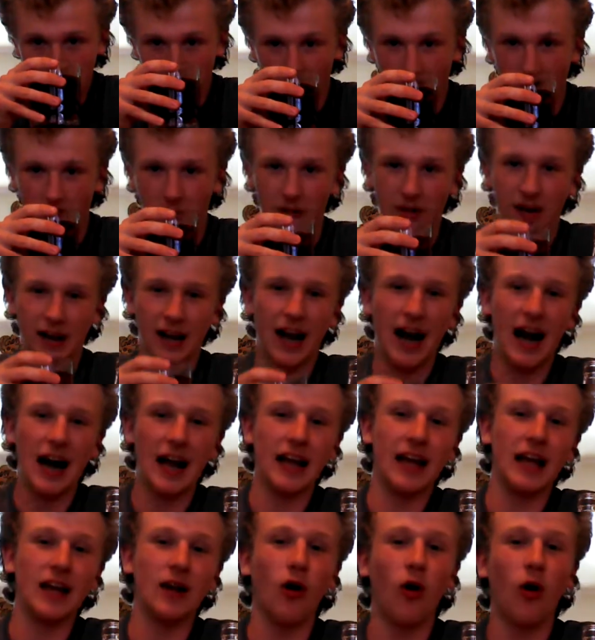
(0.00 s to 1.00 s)
Oh
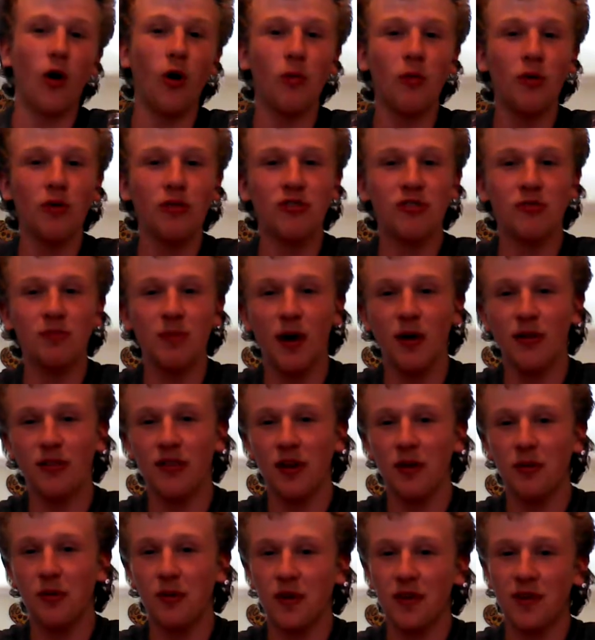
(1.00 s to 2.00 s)
God, it almost smells
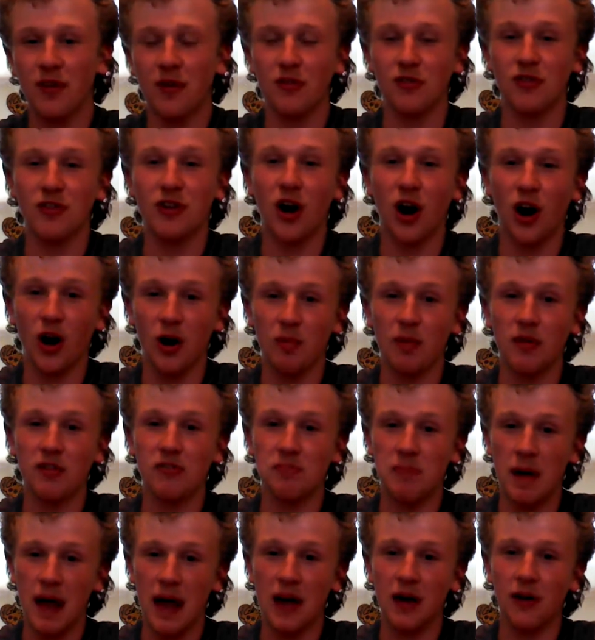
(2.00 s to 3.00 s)
like one of those
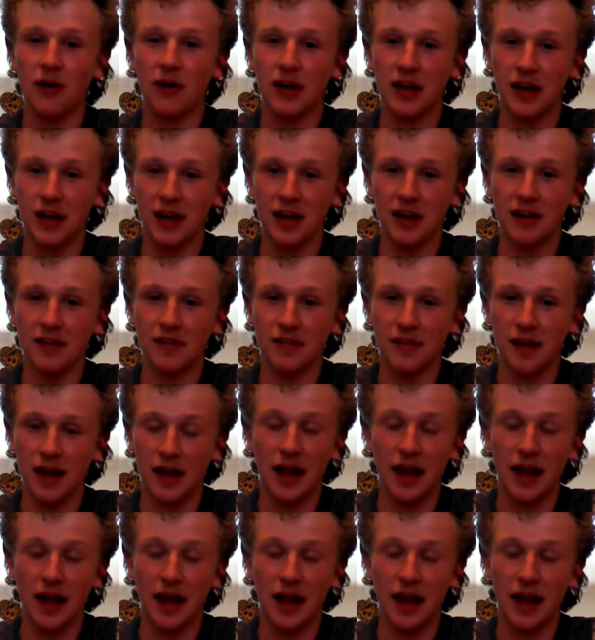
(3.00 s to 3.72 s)
garbage pail kids.